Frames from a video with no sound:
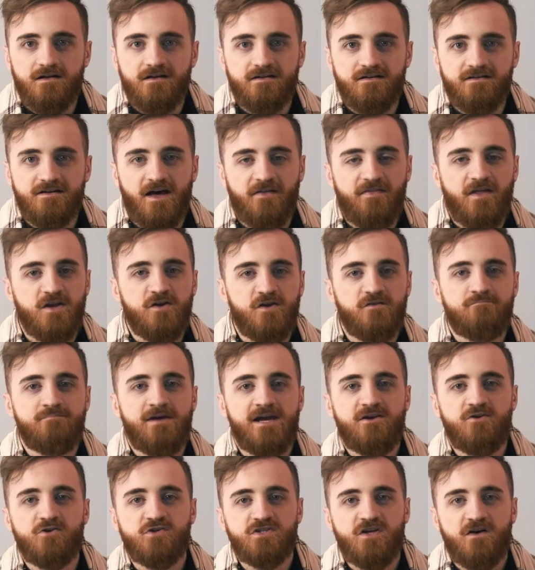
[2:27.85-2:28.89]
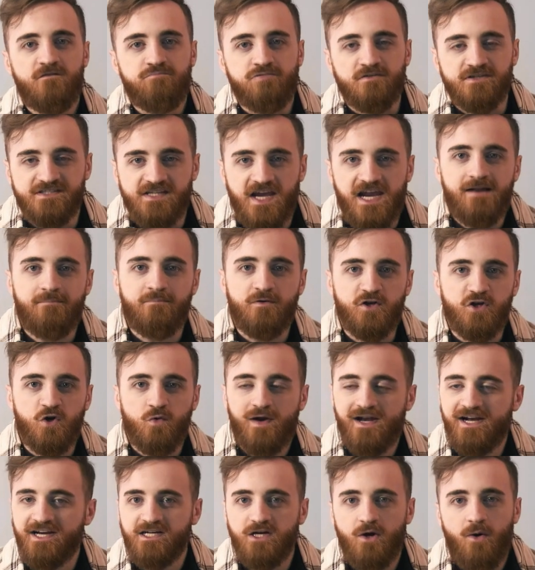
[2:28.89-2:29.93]
Now that you've made yourself presentable, you're
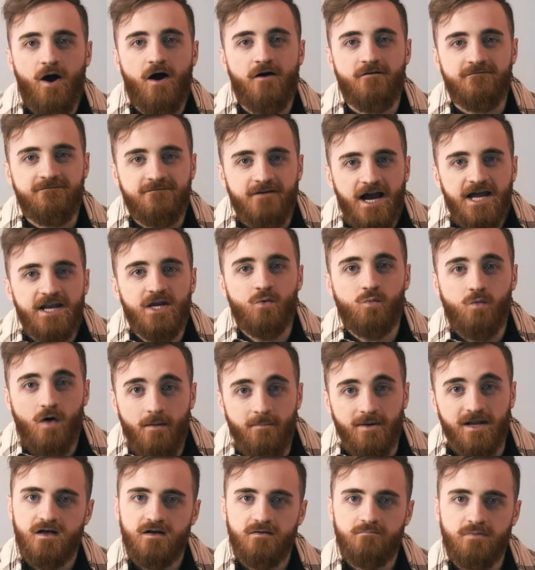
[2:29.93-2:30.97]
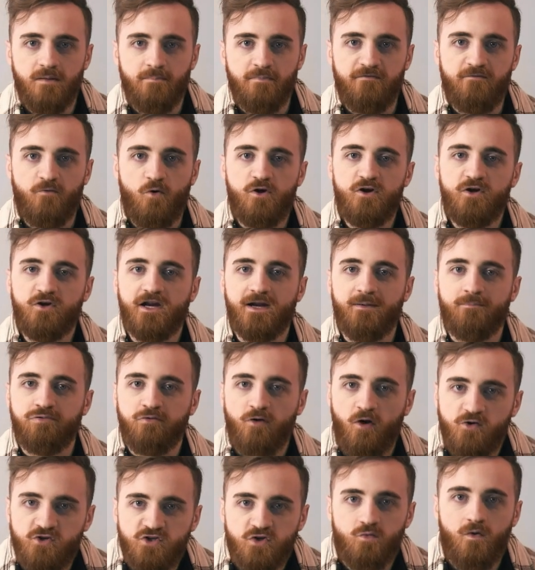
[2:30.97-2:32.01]
ready to go out and find a woman. But before you can
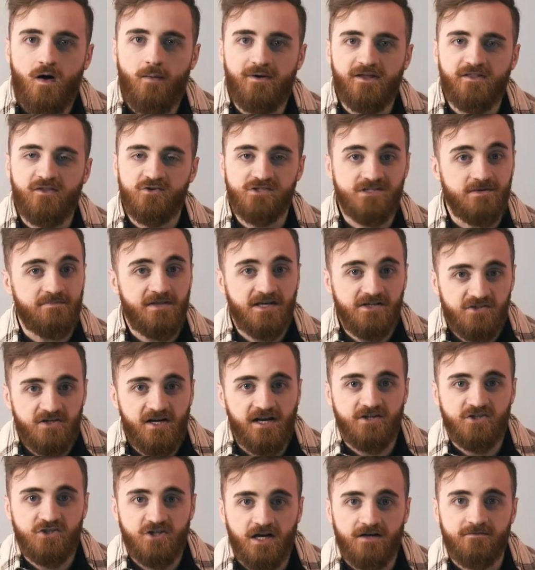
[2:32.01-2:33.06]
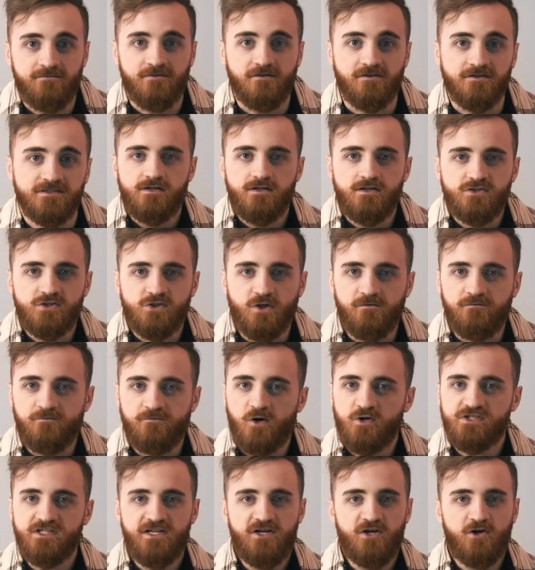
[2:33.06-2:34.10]
approach a woman, there's some things you gotta check first. So
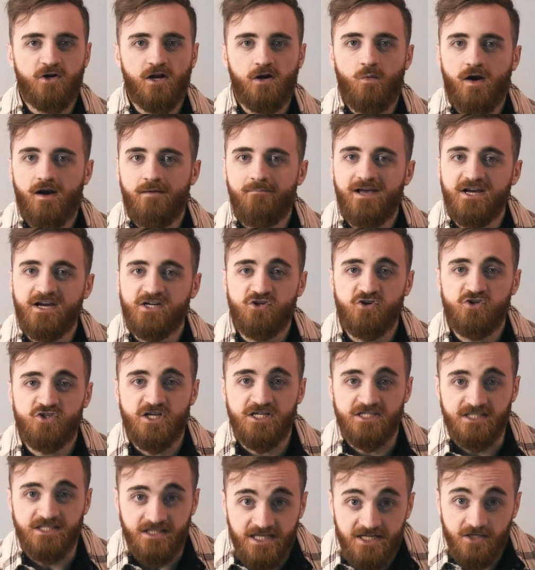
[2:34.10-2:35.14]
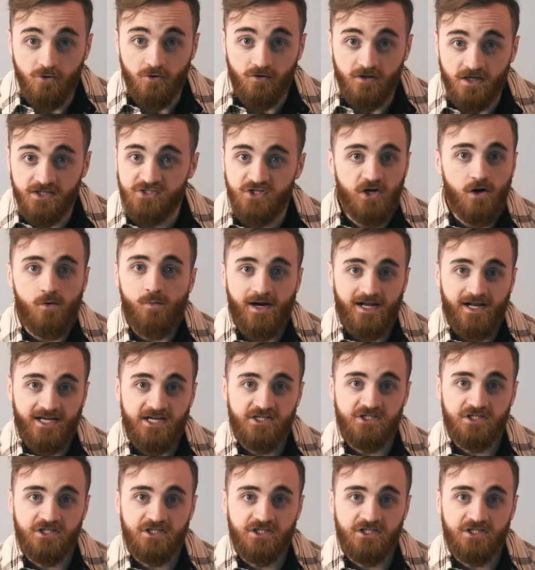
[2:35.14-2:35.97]
firstly, you're gonna wanna make sure she's legal, because you don't wanna catch a